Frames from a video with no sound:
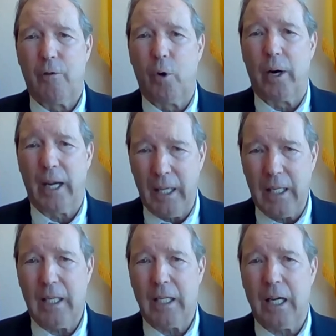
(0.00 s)
for
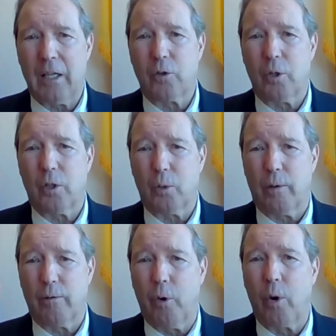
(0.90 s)
Indian country to
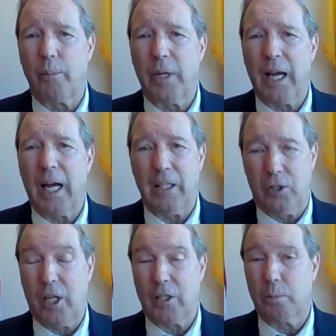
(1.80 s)
reform the
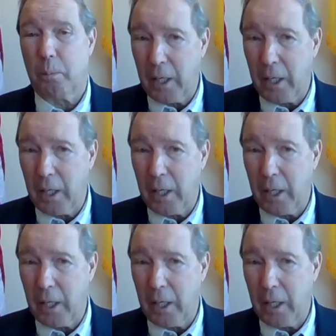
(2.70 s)
IHS